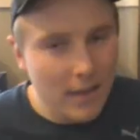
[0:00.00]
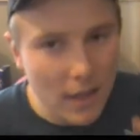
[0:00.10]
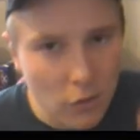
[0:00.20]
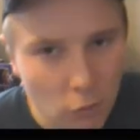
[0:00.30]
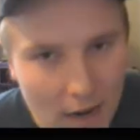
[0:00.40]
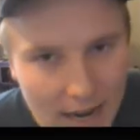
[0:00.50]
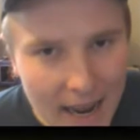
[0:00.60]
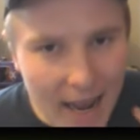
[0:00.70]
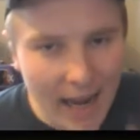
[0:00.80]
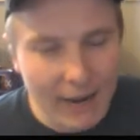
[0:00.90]
the
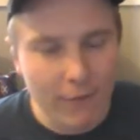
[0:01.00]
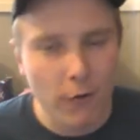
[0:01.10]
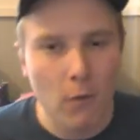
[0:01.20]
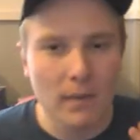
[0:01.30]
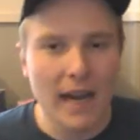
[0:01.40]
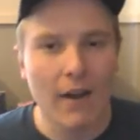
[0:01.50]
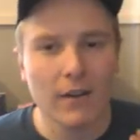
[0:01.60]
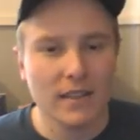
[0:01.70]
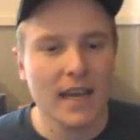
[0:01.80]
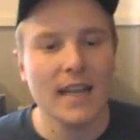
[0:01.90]
three informed
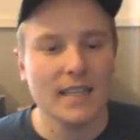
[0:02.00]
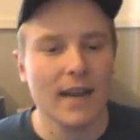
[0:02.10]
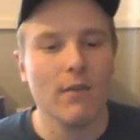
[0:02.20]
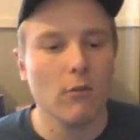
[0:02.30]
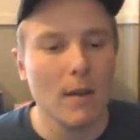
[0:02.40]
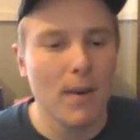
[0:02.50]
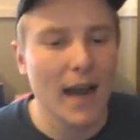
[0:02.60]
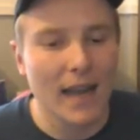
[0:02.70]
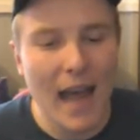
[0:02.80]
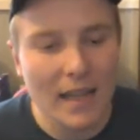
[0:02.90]
guaranteed team of the week
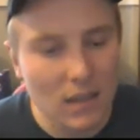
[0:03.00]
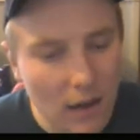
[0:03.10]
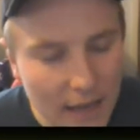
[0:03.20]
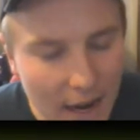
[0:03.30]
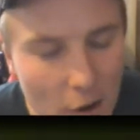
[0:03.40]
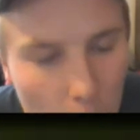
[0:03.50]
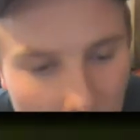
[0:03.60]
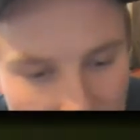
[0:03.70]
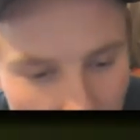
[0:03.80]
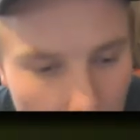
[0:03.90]
pack, lads. I cannot
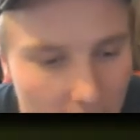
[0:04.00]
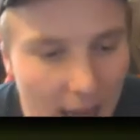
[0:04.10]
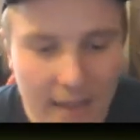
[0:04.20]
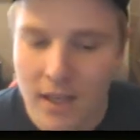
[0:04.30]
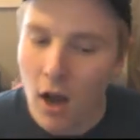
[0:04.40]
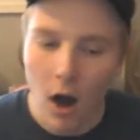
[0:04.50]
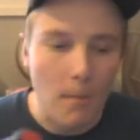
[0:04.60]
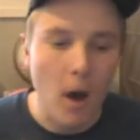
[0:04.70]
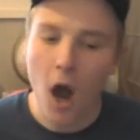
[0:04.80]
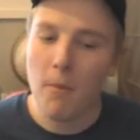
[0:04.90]
wait to open these.
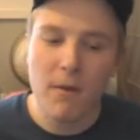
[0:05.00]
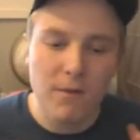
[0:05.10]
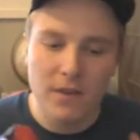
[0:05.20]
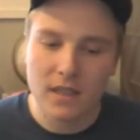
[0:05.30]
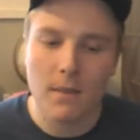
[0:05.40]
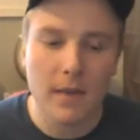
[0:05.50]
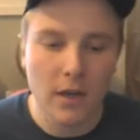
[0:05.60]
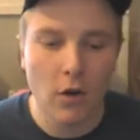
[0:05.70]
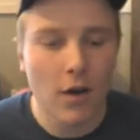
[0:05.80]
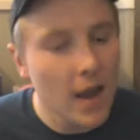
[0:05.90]
I'm hoping for
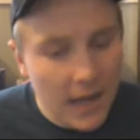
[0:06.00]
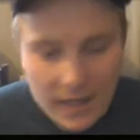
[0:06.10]
something good.